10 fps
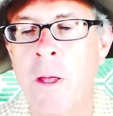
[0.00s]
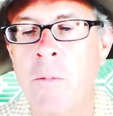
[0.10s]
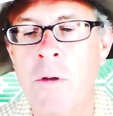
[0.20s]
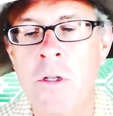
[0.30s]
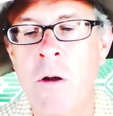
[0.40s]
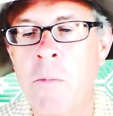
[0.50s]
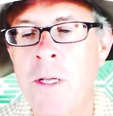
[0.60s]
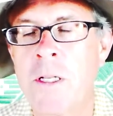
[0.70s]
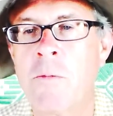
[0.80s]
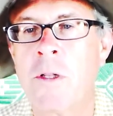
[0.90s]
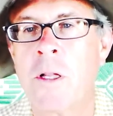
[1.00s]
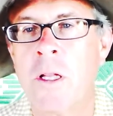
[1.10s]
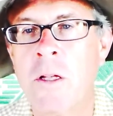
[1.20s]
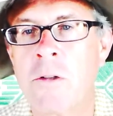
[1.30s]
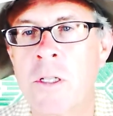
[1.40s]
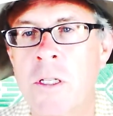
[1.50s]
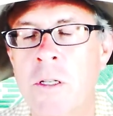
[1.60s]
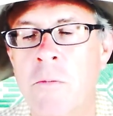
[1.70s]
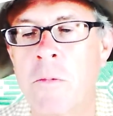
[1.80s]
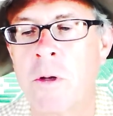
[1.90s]
And when you start messing with the legal
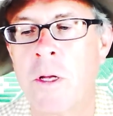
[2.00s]
system,